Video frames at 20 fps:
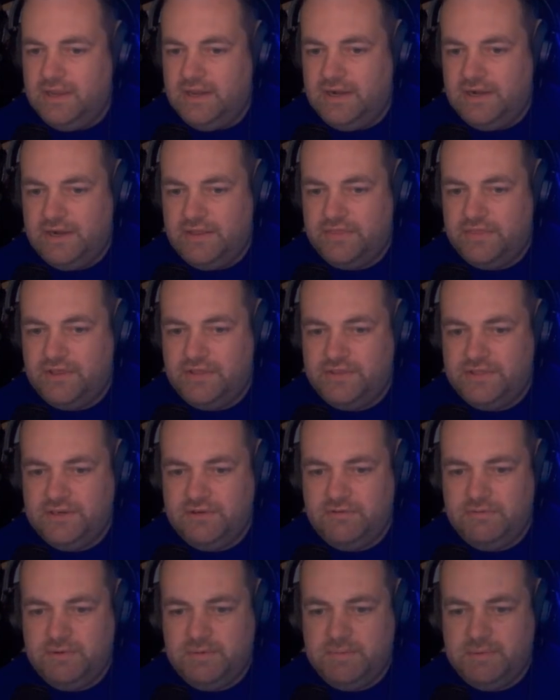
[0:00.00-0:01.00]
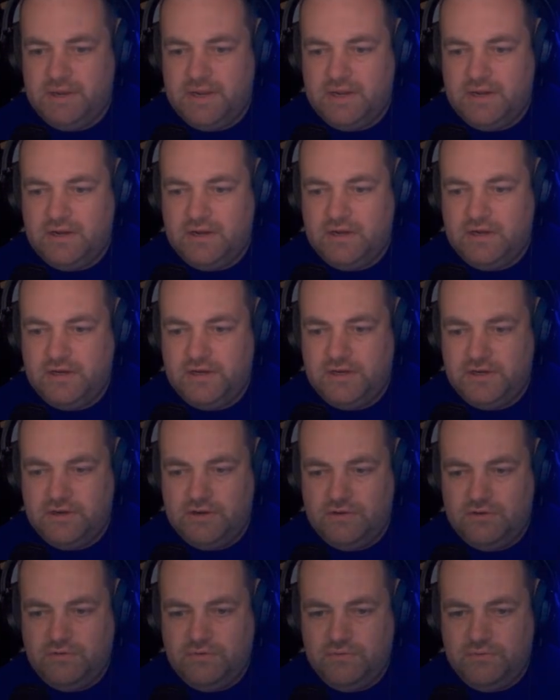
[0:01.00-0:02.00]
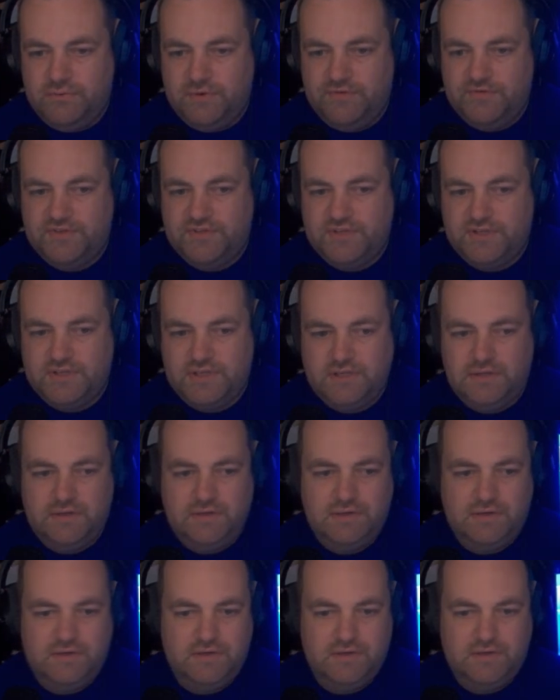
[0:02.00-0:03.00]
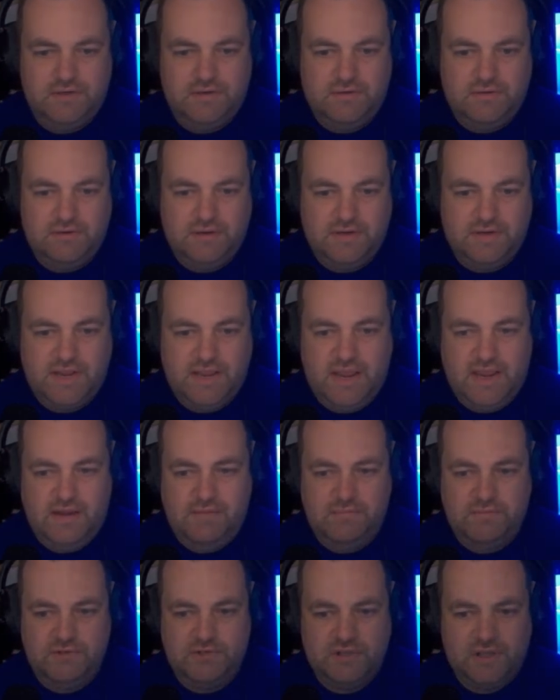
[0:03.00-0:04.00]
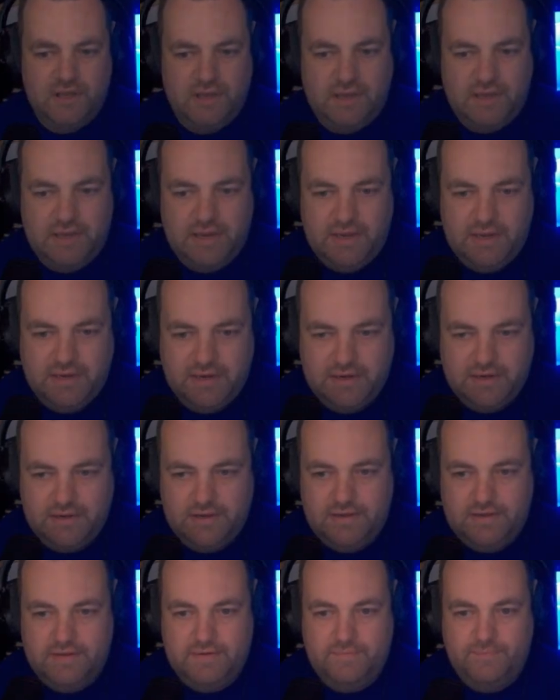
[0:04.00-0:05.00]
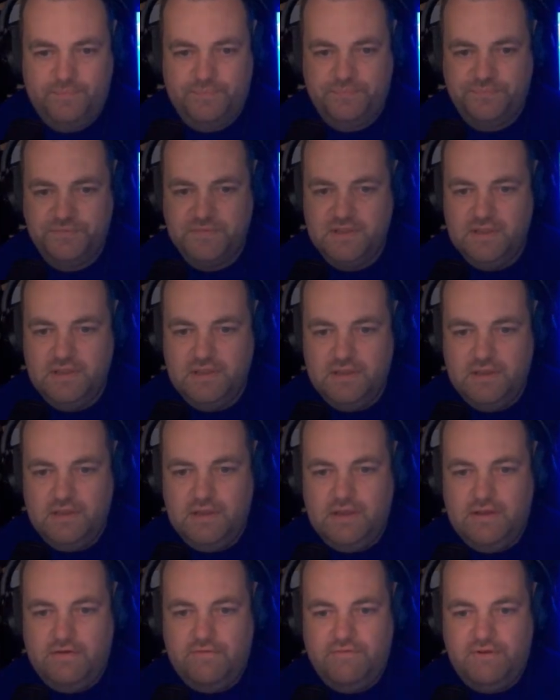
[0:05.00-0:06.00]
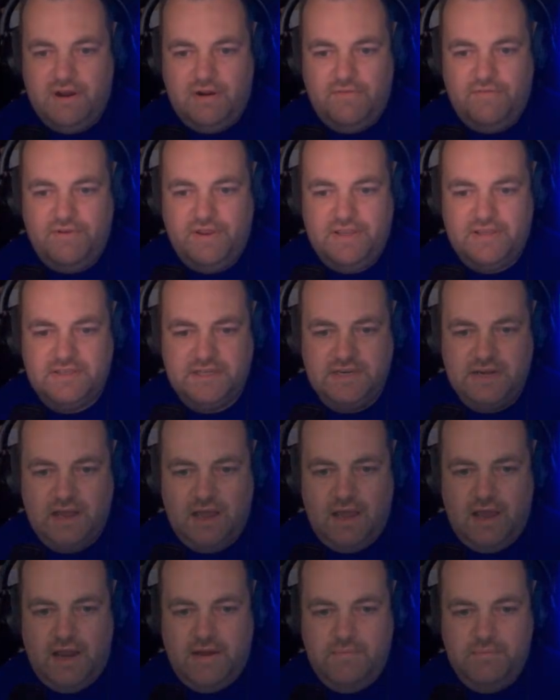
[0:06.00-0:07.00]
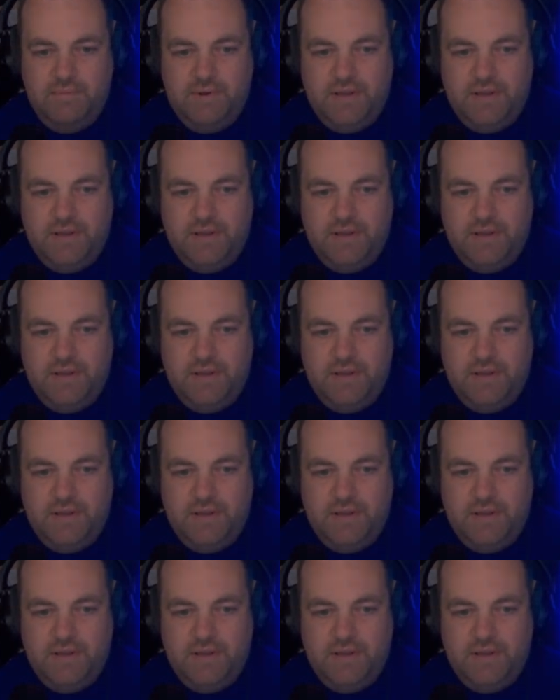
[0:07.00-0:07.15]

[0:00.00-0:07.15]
And I thought they would be bigger. We've seen games like Final Fantasy IX,